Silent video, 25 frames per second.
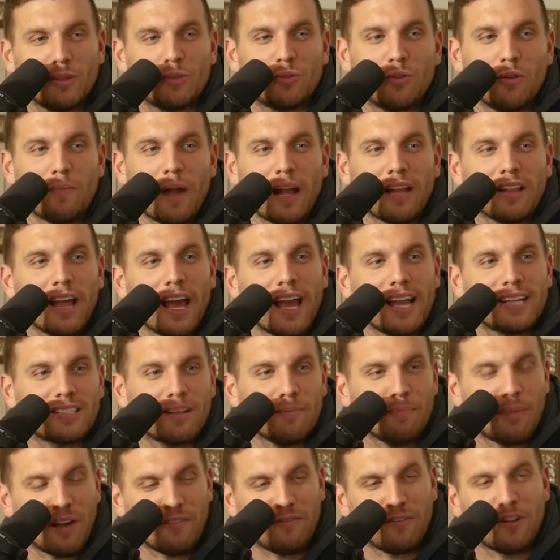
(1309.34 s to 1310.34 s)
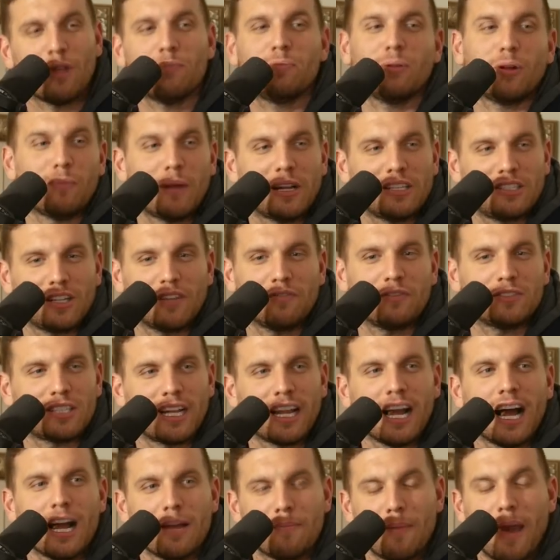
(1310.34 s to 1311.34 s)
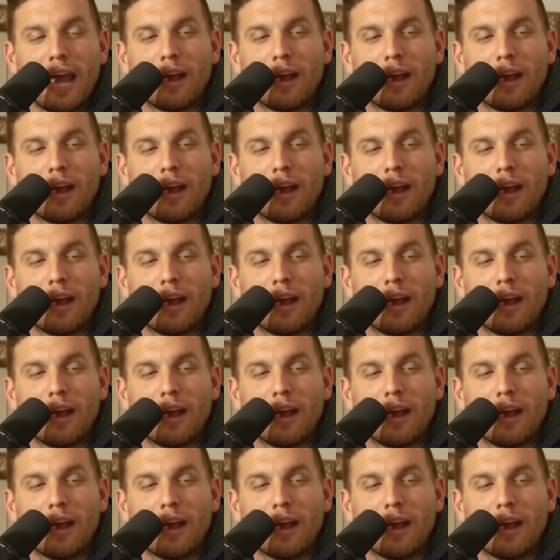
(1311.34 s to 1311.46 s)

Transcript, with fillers: between my legs and Buffalo Bill myself and say I'm